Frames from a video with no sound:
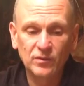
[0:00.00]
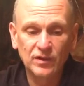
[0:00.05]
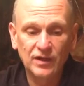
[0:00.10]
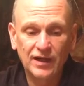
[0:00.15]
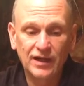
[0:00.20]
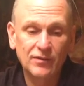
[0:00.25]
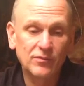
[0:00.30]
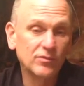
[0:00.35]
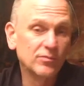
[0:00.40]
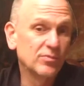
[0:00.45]

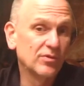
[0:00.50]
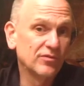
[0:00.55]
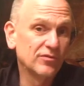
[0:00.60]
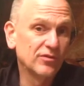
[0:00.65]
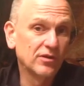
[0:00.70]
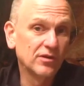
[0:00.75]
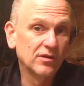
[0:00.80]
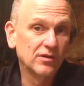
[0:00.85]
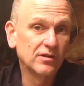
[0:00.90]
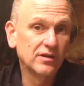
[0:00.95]
I would
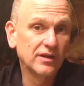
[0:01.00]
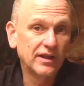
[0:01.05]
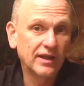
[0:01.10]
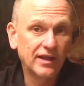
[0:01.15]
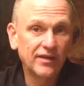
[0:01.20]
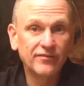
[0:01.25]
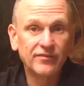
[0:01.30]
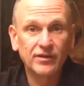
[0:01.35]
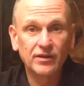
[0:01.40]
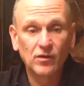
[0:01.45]
prefer
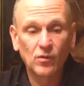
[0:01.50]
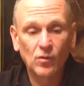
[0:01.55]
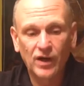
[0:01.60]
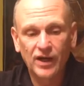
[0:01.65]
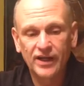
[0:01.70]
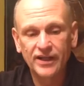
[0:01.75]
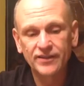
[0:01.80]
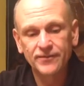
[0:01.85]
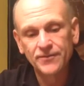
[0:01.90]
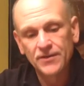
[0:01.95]
having a
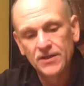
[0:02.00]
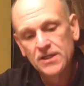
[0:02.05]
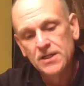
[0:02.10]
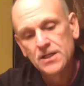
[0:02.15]
wine.